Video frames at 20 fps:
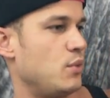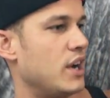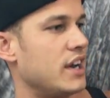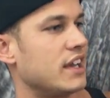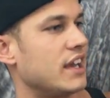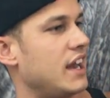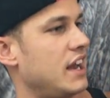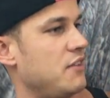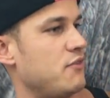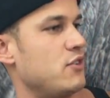
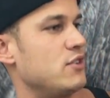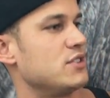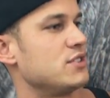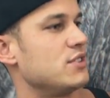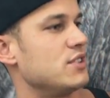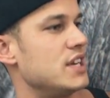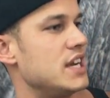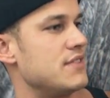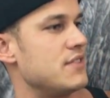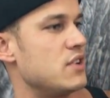wedding
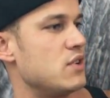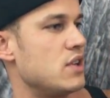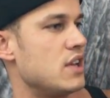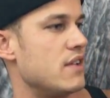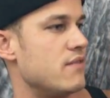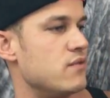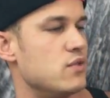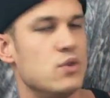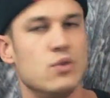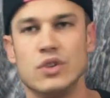anniversary, and you
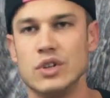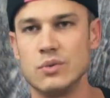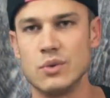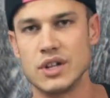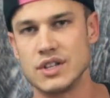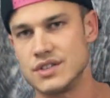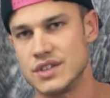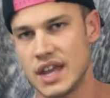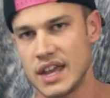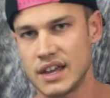have
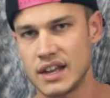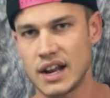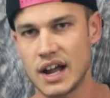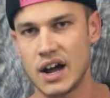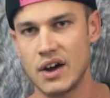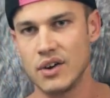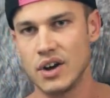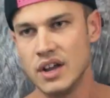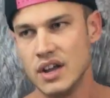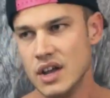newlyweds hanging
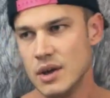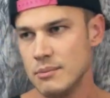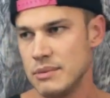out,